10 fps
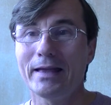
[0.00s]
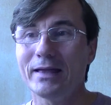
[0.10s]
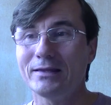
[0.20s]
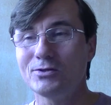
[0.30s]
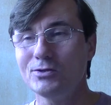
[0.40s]

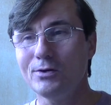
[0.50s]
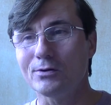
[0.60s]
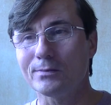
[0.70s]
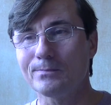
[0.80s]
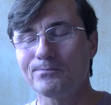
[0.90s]
And
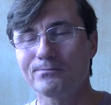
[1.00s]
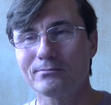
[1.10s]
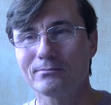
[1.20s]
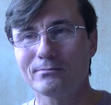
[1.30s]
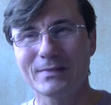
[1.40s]

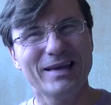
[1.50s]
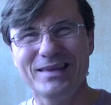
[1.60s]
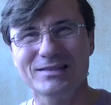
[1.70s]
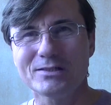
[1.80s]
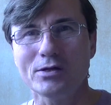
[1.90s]

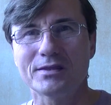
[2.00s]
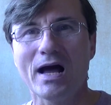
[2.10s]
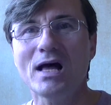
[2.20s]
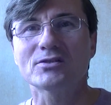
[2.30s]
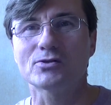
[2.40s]
it's not the
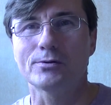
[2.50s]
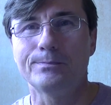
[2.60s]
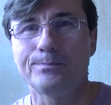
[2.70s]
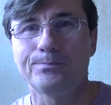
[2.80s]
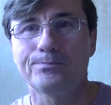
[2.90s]
answer.
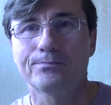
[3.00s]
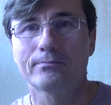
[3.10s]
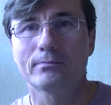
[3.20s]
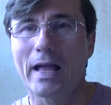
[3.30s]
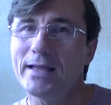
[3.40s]

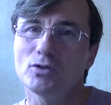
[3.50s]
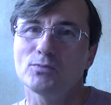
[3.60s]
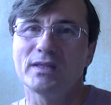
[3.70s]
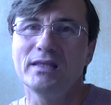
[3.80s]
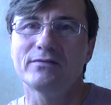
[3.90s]
I don't
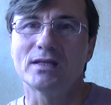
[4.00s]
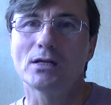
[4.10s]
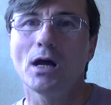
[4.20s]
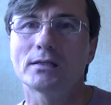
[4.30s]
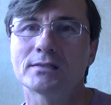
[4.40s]
believe that
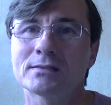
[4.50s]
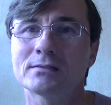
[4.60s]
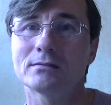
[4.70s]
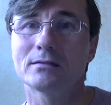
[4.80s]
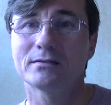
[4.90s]
God
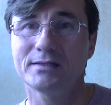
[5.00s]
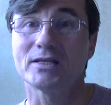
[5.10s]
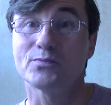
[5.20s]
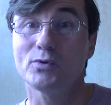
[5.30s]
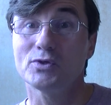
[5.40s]
is
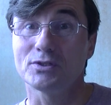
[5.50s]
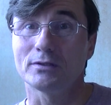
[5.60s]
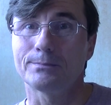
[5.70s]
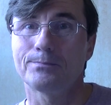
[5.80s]
such person.